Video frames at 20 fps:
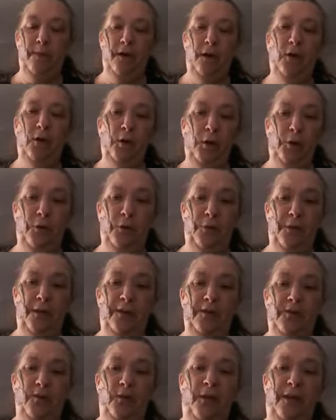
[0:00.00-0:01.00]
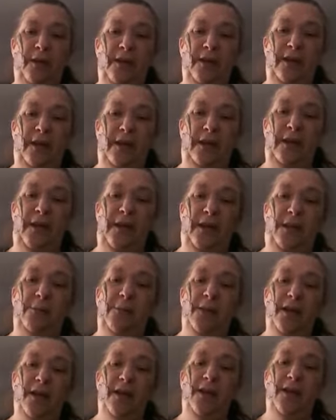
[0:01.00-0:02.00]
glue things on and then let them
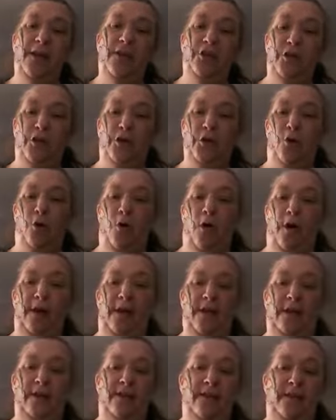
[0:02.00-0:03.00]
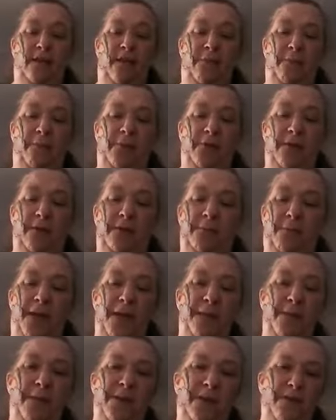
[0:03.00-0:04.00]
chew on it and stuff, because
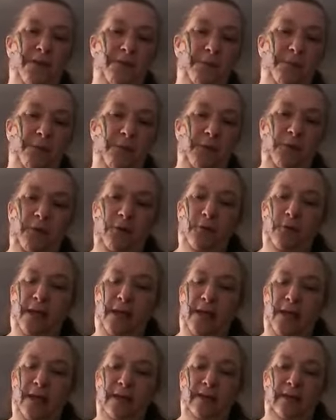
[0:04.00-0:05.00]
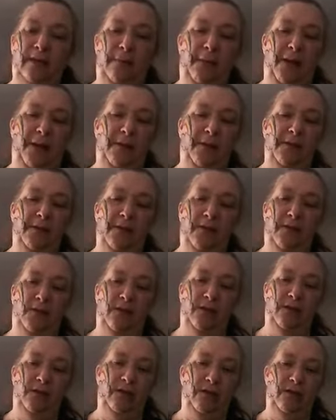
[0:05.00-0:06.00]
little kids and babies, they
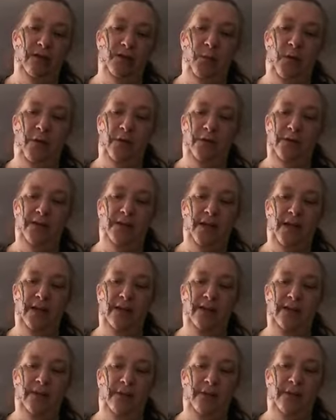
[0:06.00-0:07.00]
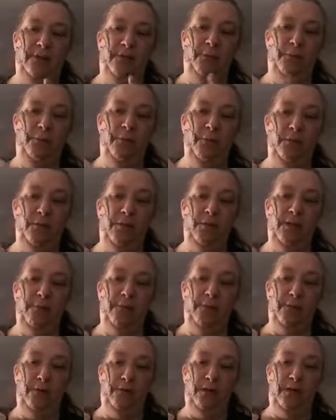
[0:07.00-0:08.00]
can swallow this kind of stuff. So purely
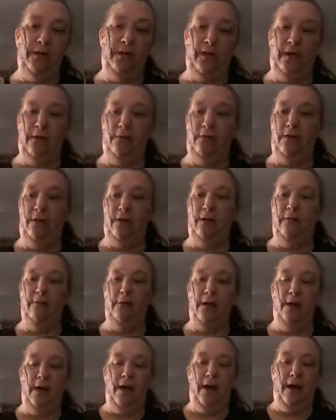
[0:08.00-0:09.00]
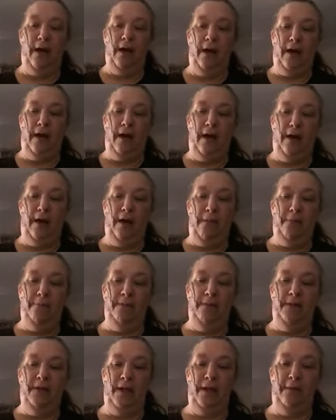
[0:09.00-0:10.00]
decorative
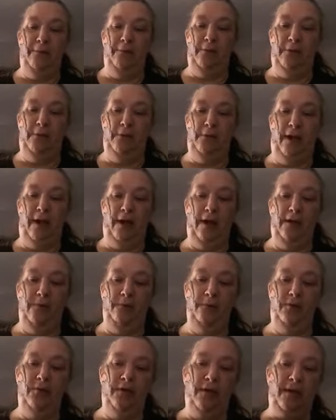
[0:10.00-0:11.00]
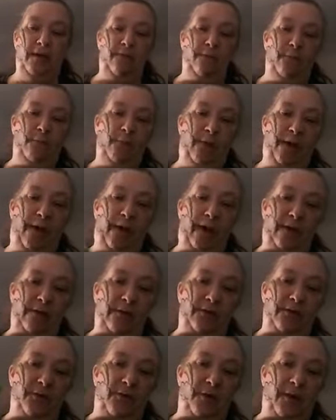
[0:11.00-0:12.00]
type little items. You can even put
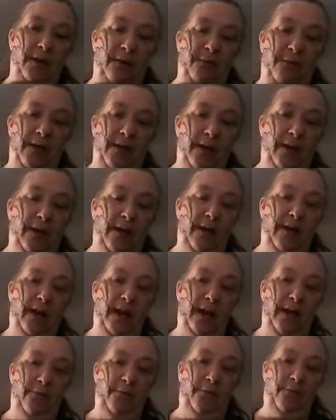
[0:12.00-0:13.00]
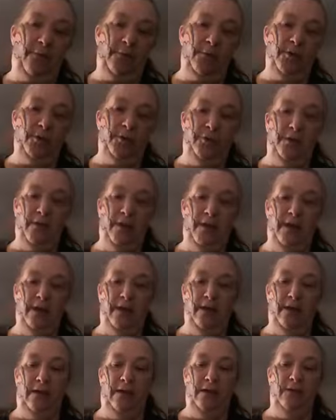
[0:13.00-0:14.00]
hangers on them and hang them from a tree,
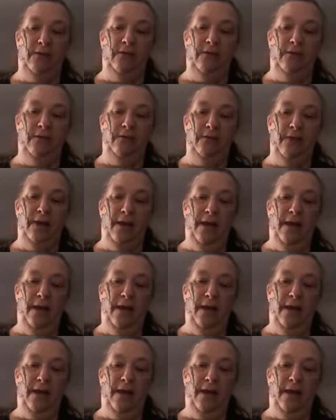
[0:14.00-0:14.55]
so